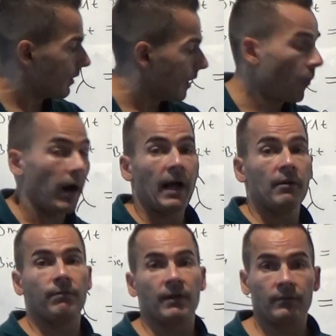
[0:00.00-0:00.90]
Our
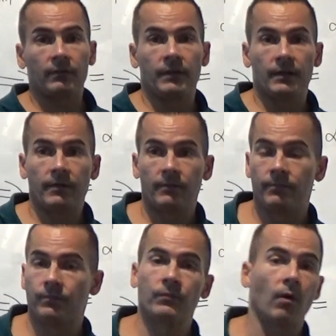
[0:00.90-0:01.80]
alphas here,
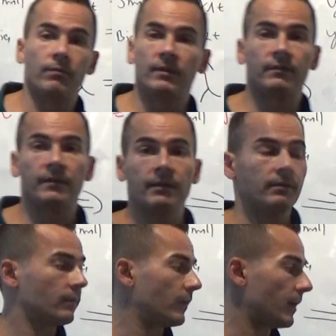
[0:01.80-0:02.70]
obviously,
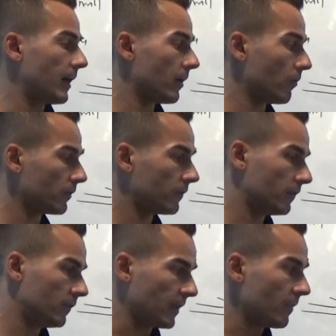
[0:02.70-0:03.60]
they are not
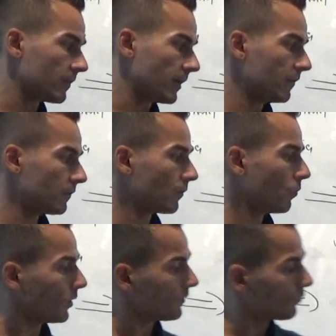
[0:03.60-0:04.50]
standardized. So what's